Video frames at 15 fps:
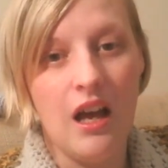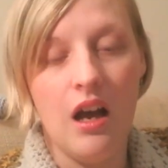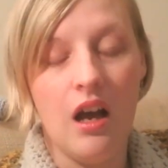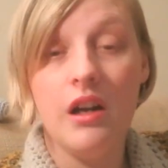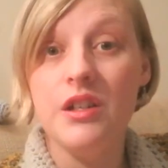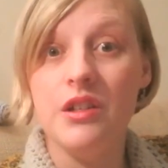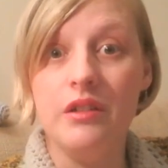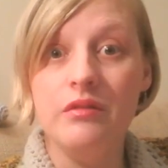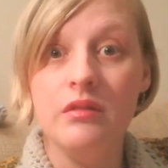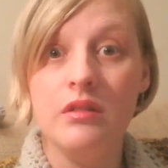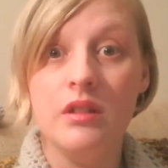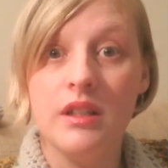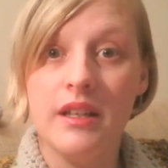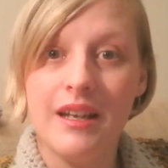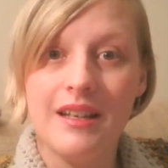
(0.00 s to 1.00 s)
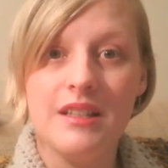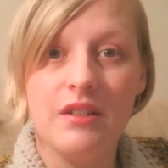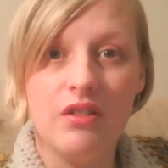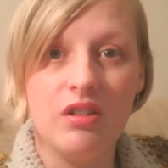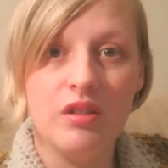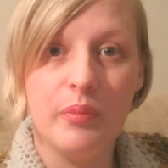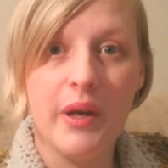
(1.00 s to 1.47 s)
I don't. The kids have
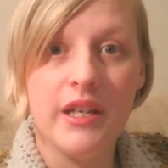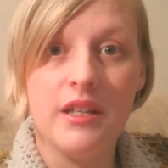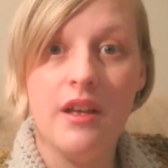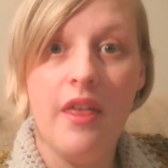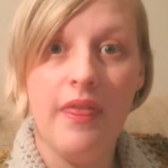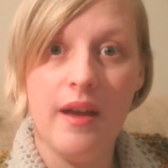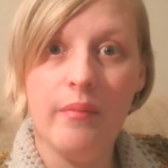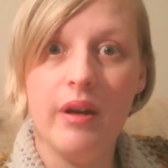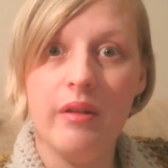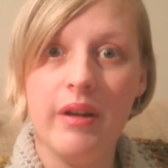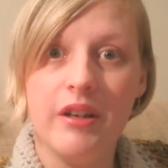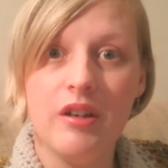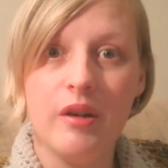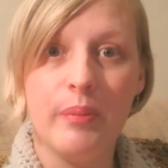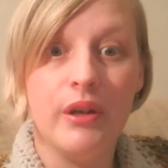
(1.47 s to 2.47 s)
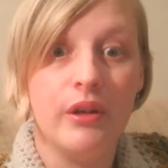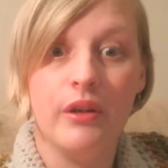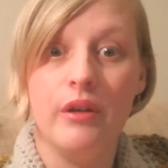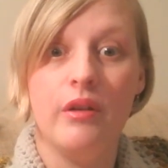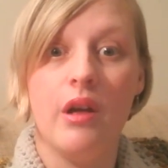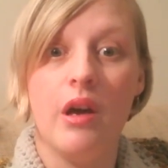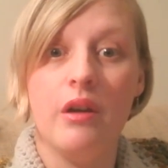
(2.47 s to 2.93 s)
gone to bed. They might wake up.
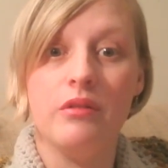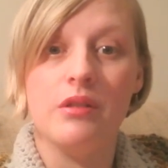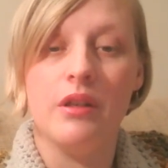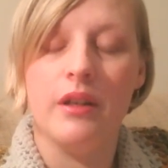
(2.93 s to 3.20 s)
Who knows?